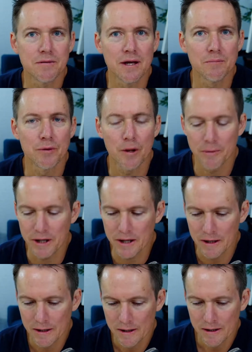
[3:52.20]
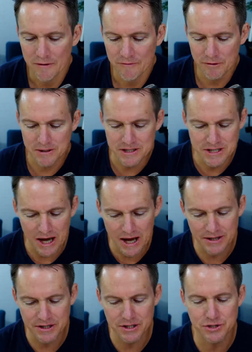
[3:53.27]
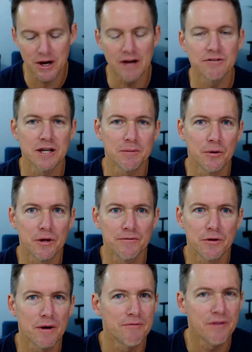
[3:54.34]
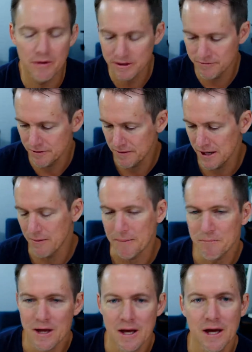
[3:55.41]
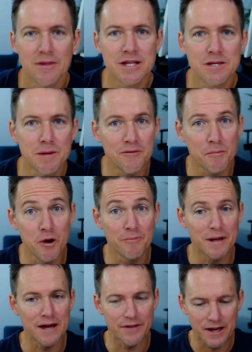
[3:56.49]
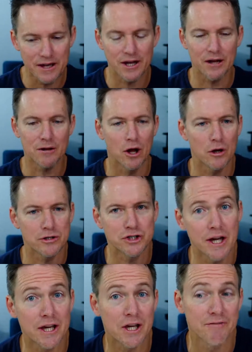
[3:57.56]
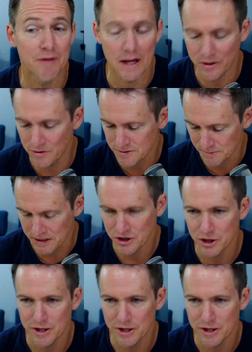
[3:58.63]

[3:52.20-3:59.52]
property from a data traveling point of view are very different. Anyway, there's a bit of a movement out there to go, oh, check your values monthly.